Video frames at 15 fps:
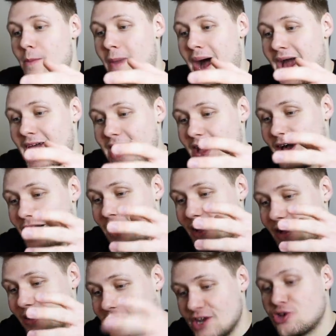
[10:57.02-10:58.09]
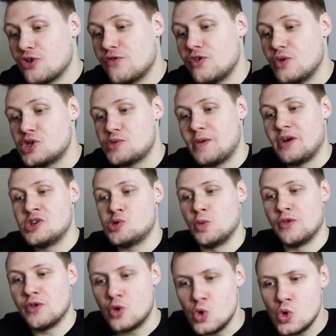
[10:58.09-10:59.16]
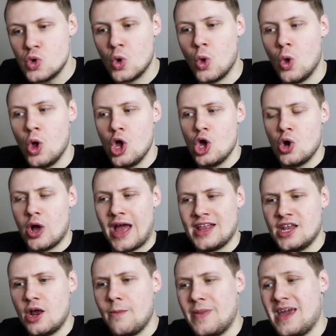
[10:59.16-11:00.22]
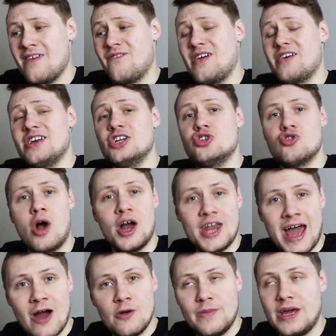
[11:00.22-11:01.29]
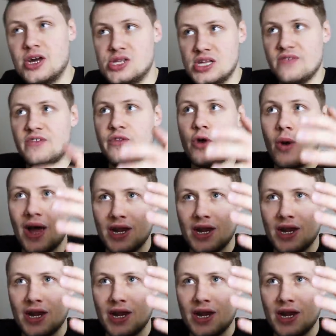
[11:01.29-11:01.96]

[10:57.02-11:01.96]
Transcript: my uh, interview experience with Google ended up being very drawn out because even though